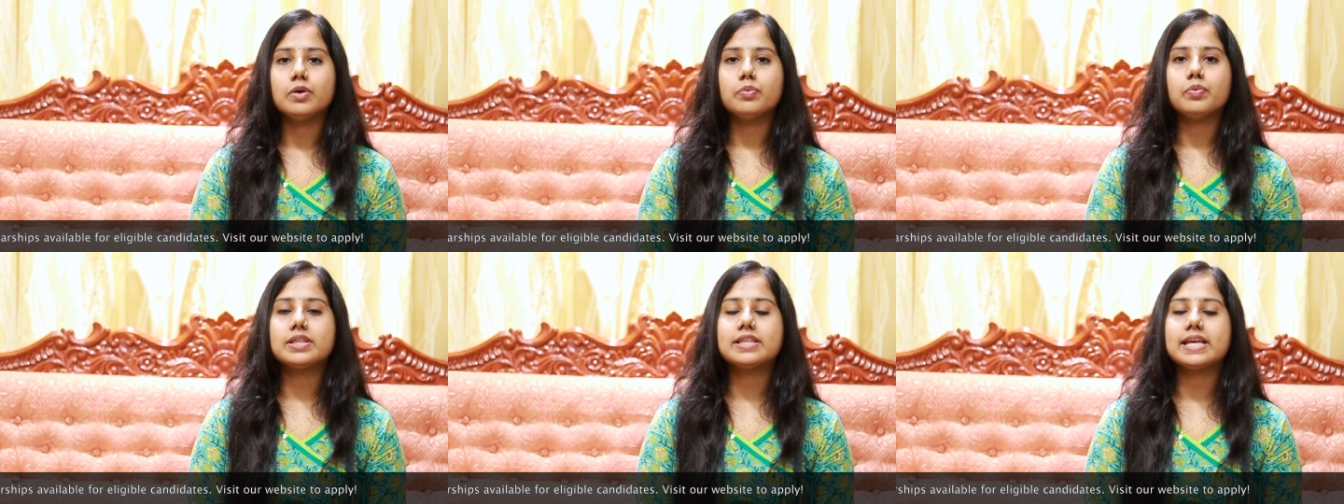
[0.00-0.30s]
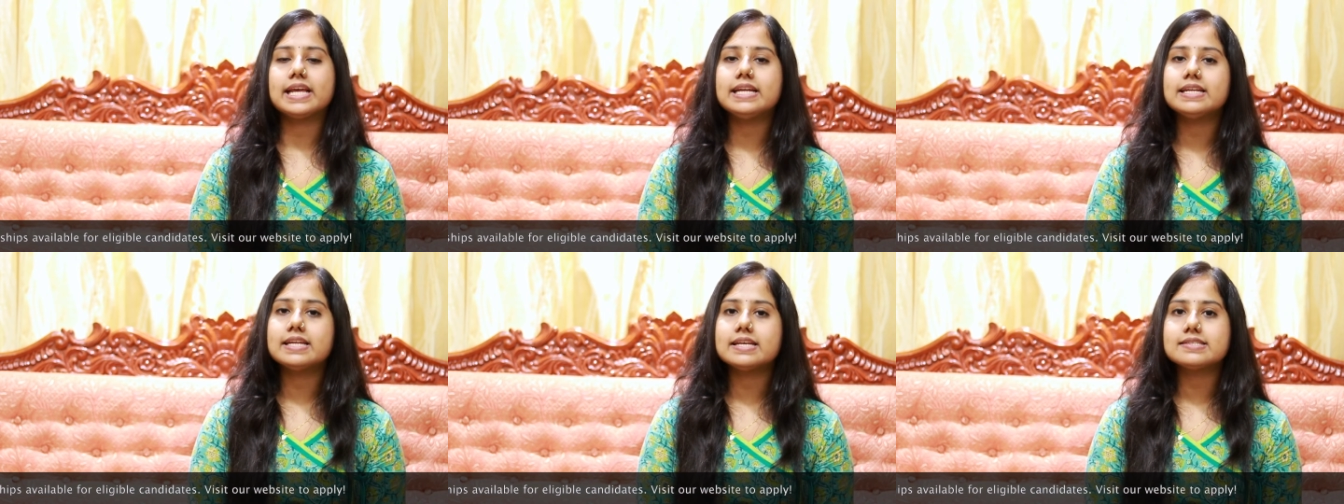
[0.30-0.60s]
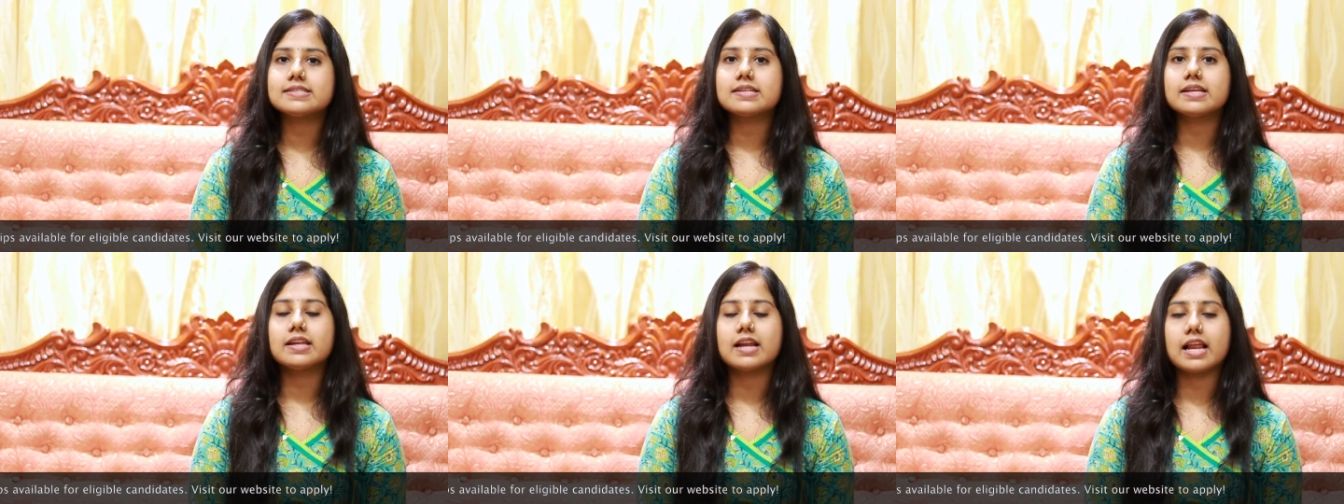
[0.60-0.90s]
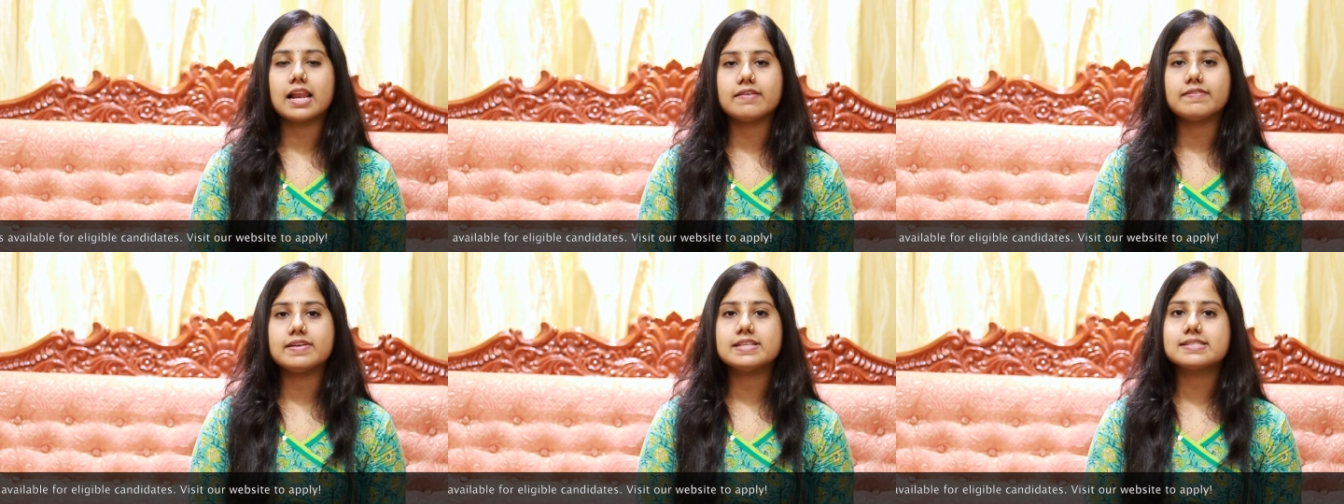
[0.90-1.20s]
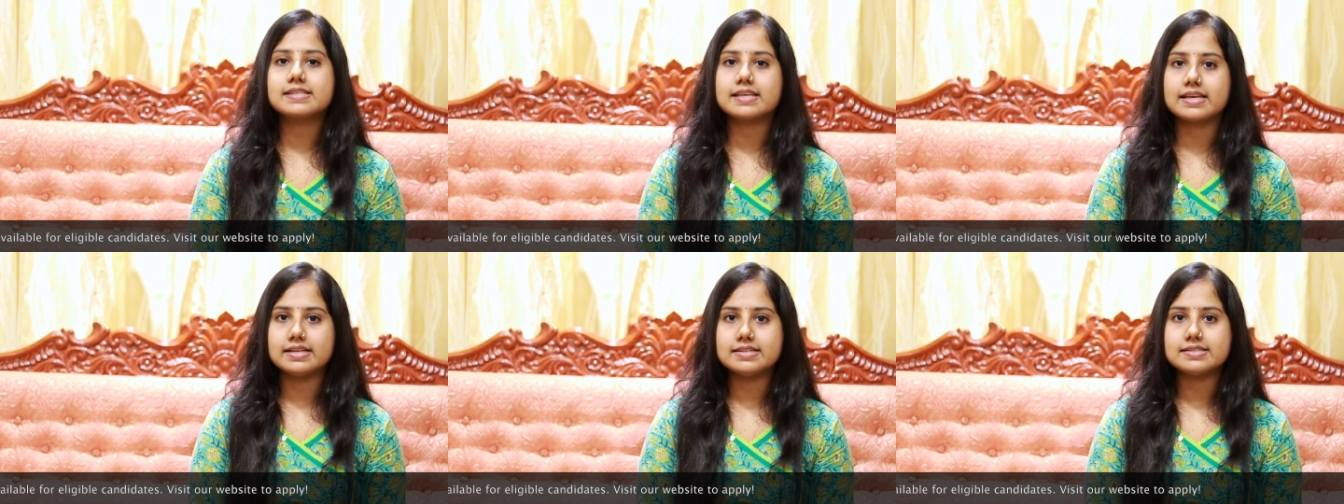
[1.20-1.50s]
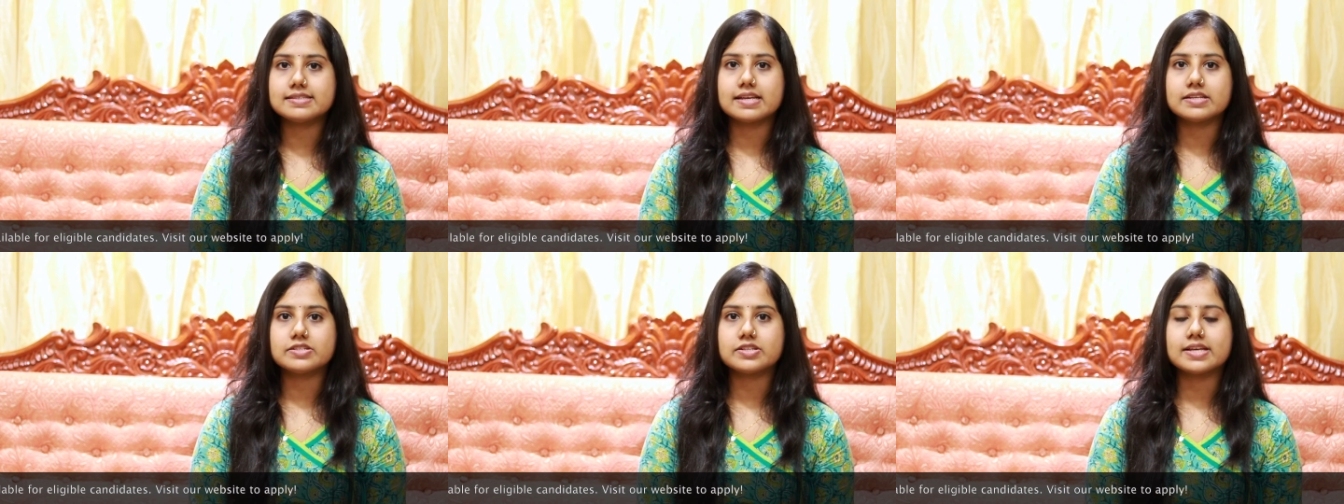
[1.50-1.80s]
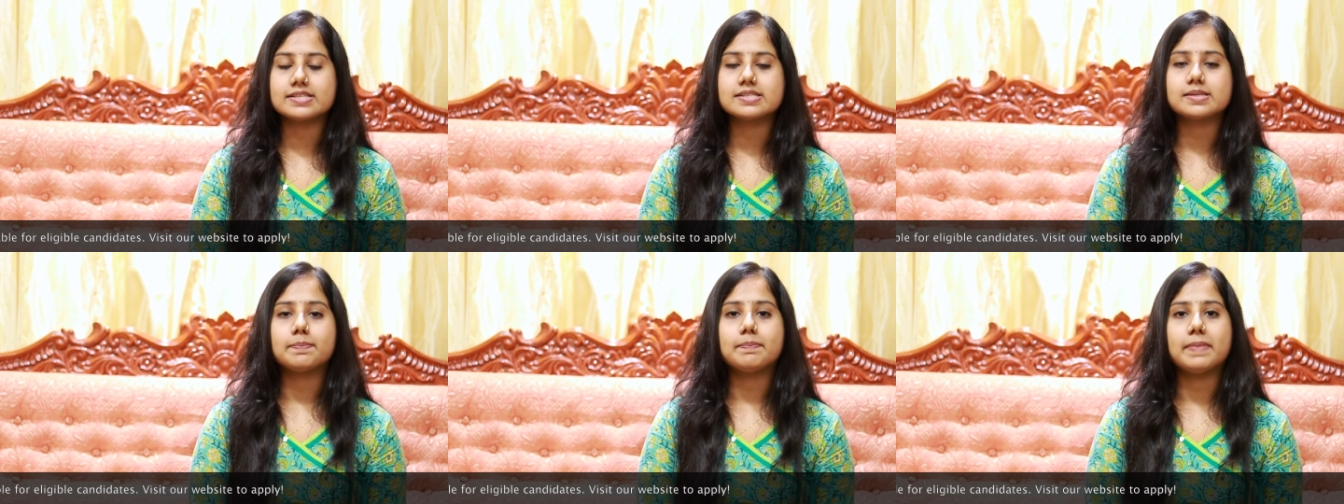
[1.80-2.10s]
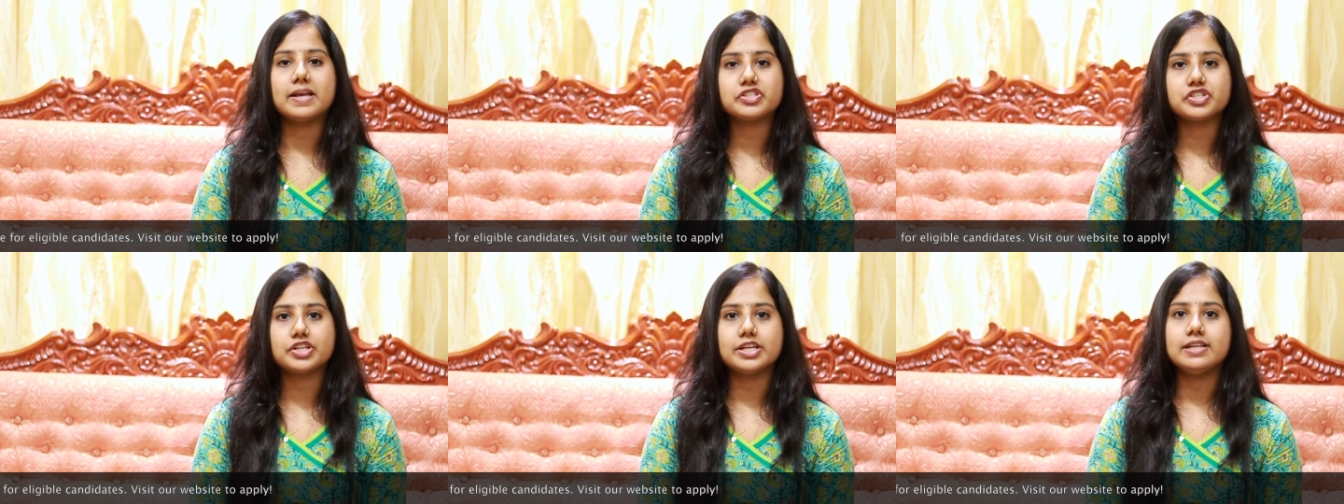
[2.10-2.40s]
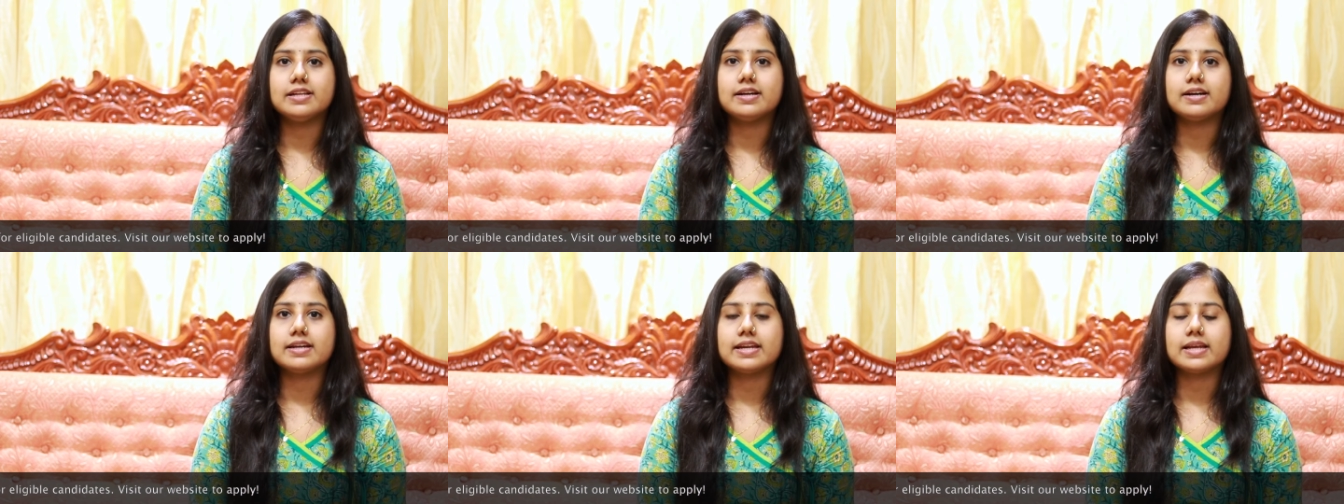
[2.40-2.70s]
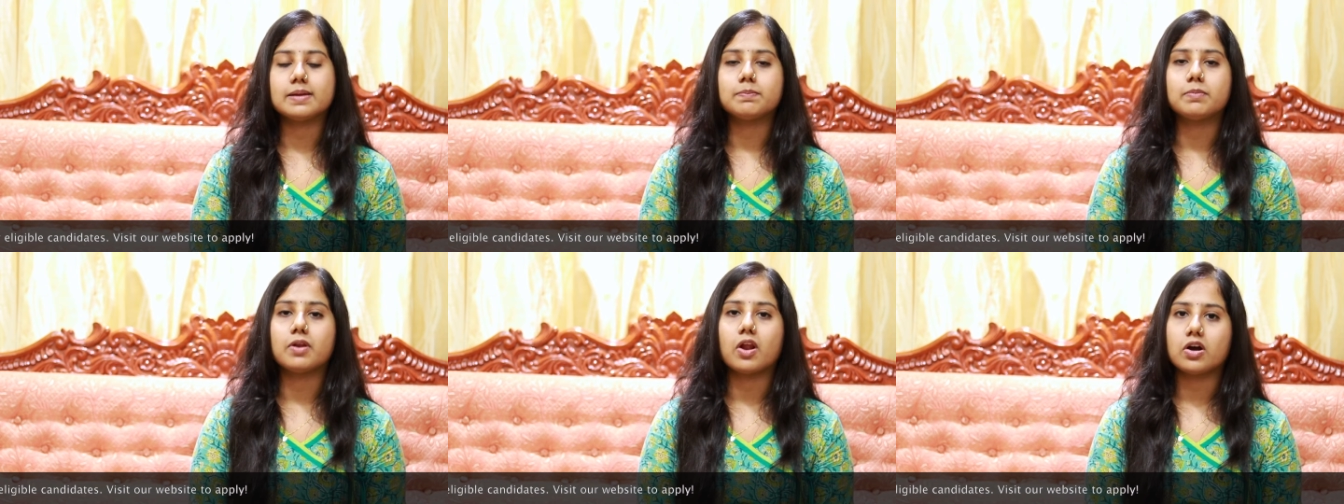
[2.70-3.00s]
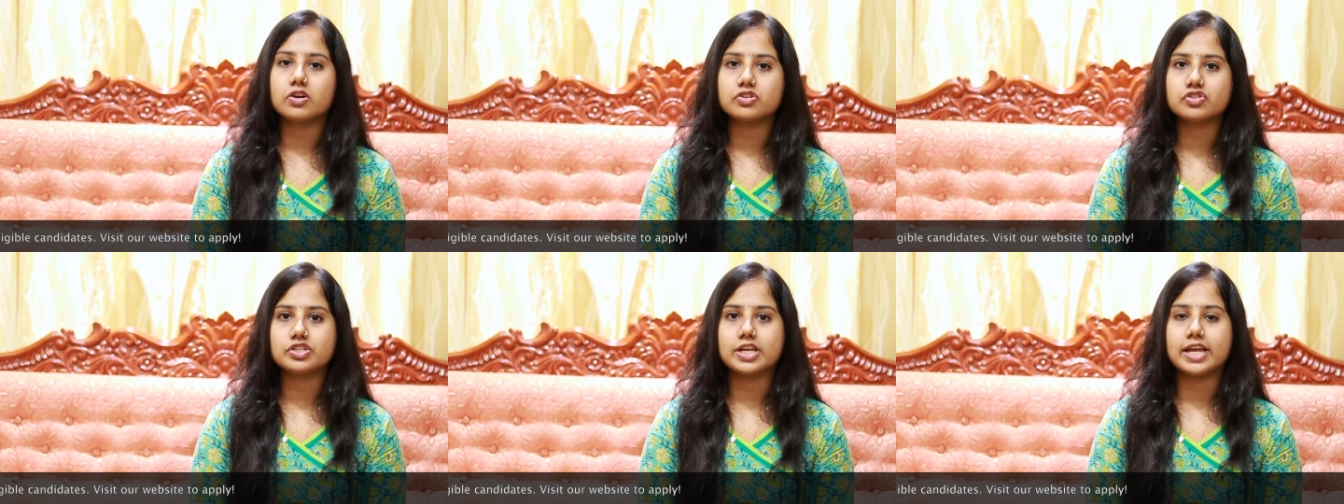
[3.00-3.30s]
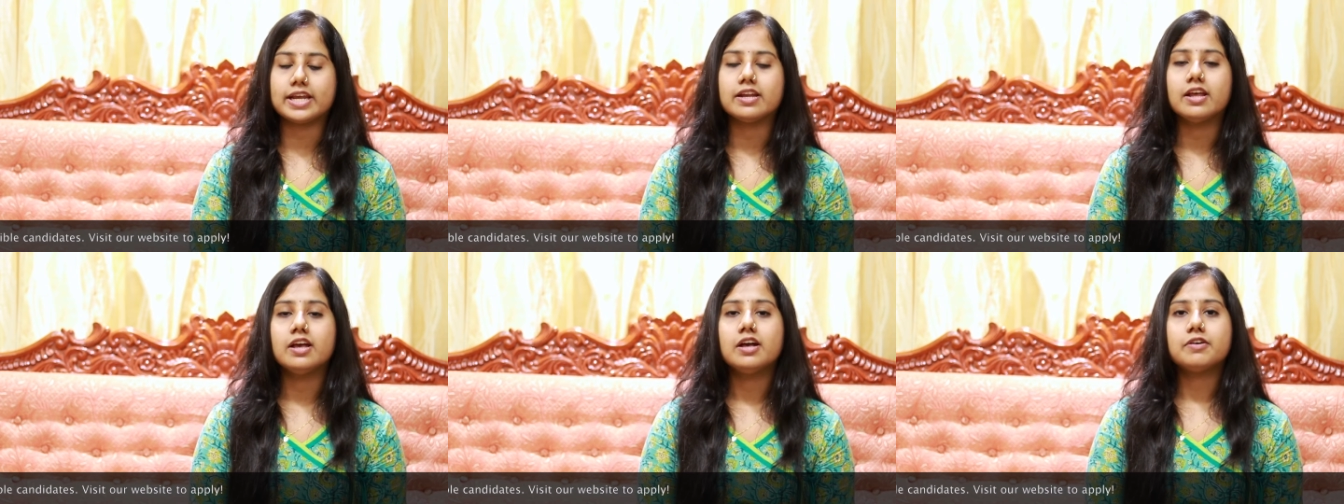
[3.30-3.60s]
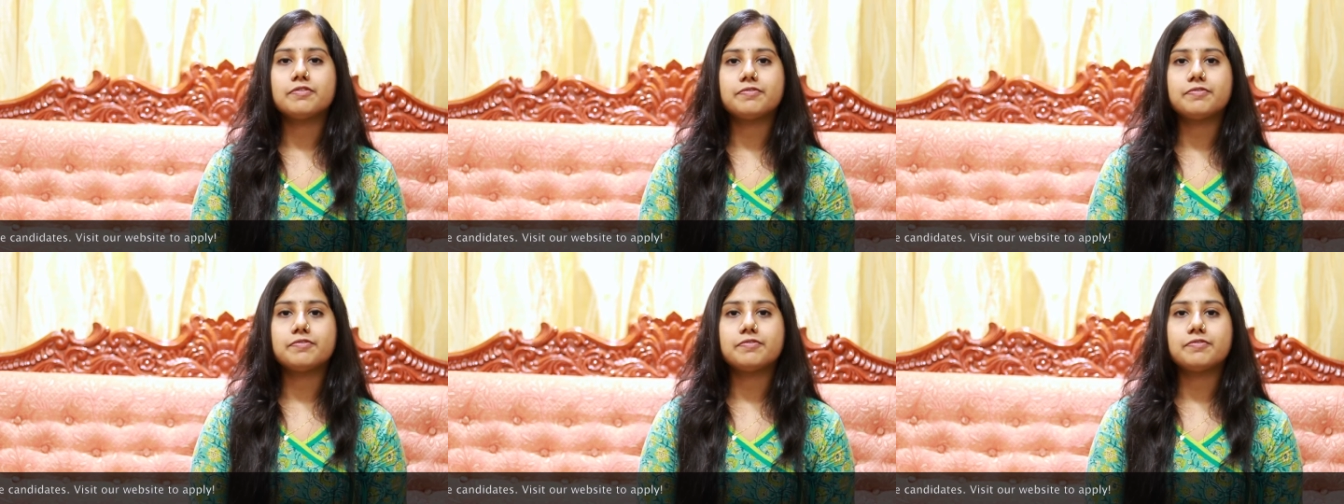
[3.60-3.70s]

with industry-relevant skills such as machine learning, blockchain,